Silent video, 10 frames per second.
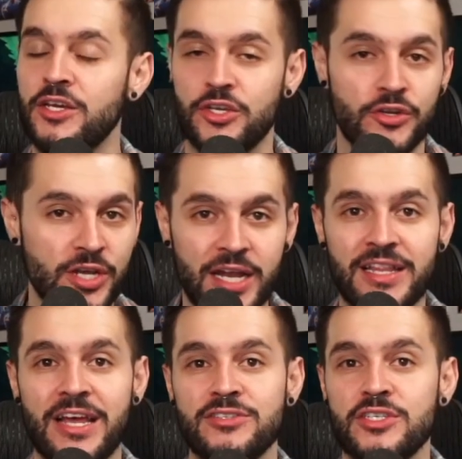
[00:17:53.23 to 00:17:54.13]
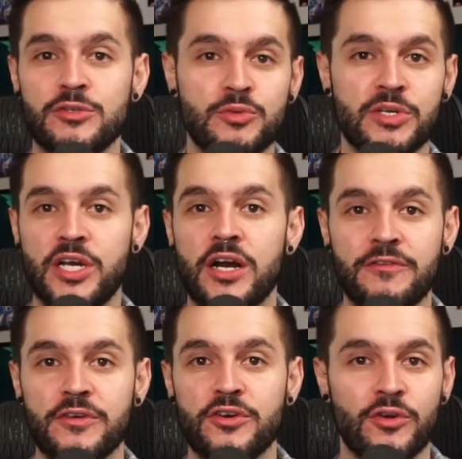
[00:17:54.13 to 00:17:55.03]
You're not allowed to use
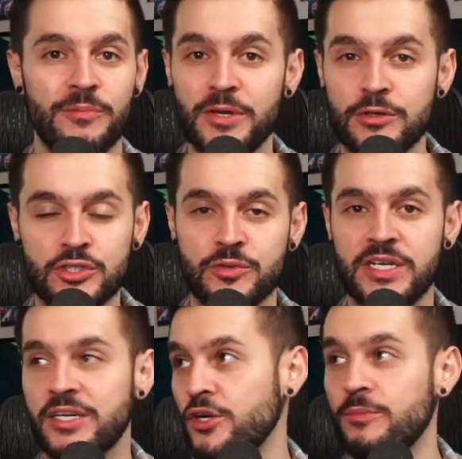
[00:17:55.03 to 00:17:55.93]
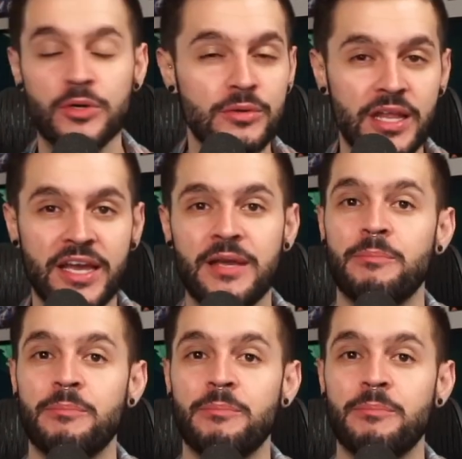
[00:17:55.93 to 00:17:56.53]
Recover or Milk Drink or Moonlight,